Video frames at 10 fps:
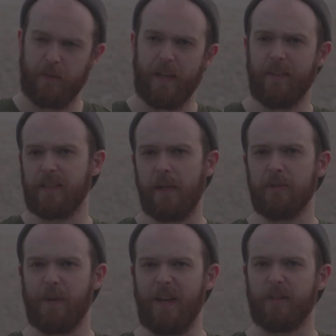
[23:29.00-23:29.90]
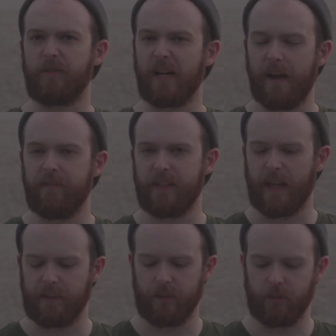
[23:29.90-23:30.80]
And this game is better for having
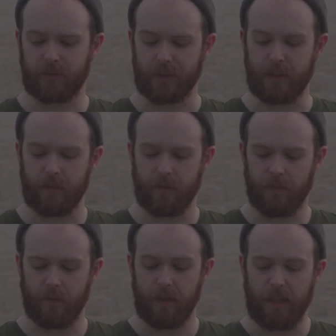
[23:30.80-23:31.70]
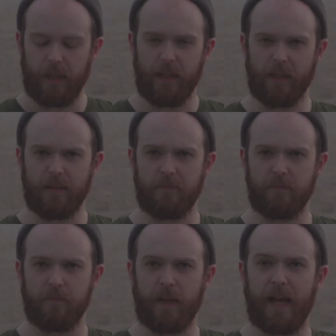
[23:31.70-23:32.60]
that DLC. It
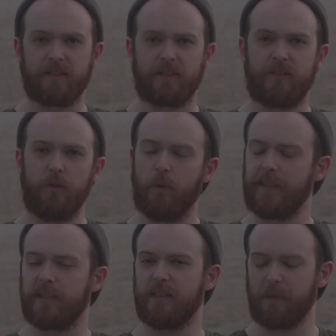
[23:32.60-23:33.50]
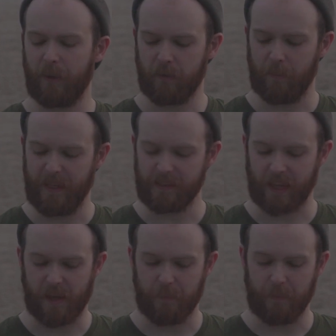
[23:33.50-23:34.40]
asks you questions about the base
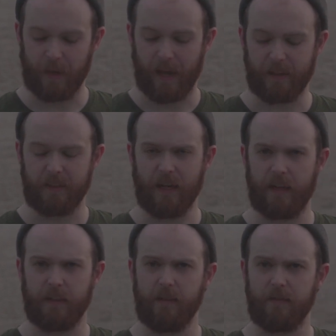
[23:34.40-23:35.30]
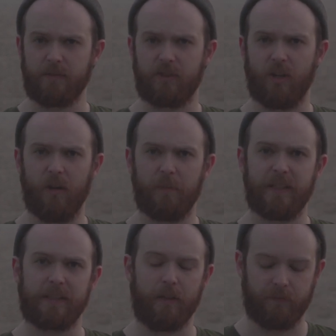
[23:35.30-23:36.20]
game, and I saw
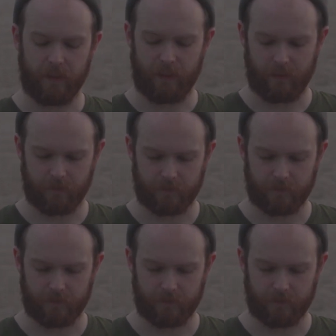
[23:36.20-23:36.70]
myself in it.